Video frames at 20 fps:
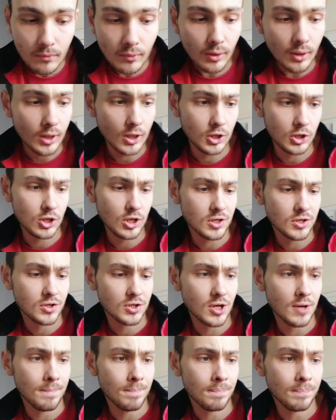just
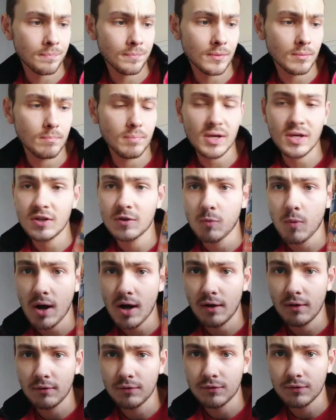some
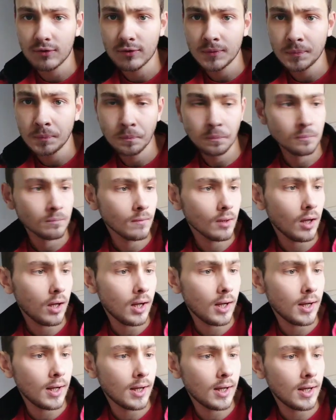B12
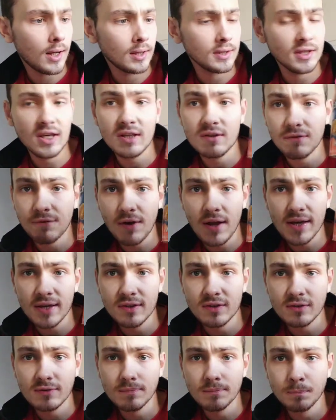yeast
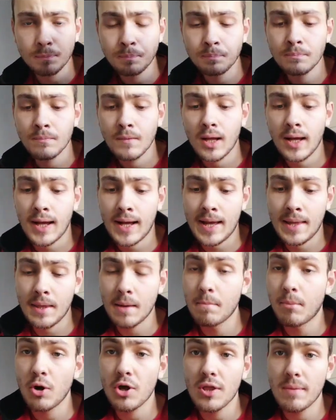flakes, and I
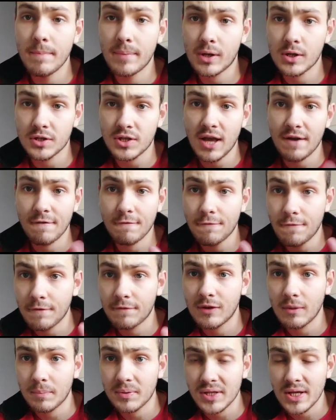bought them because I have a
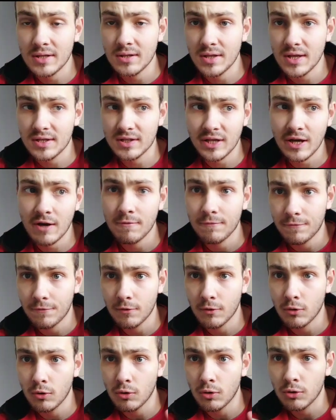50% discount
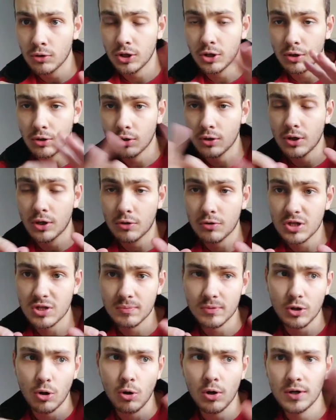for, you know, the
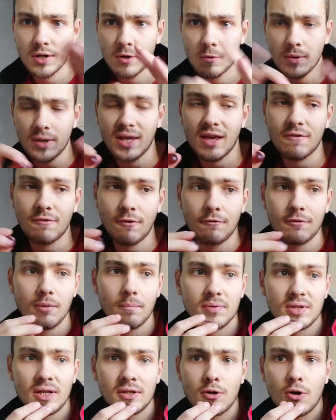Christmas holiday. We get
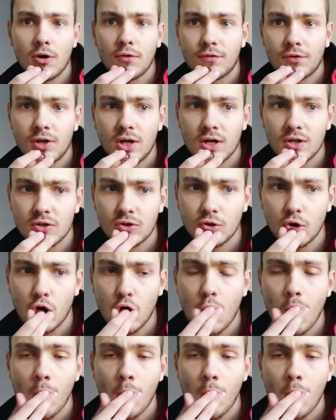50% off in our store.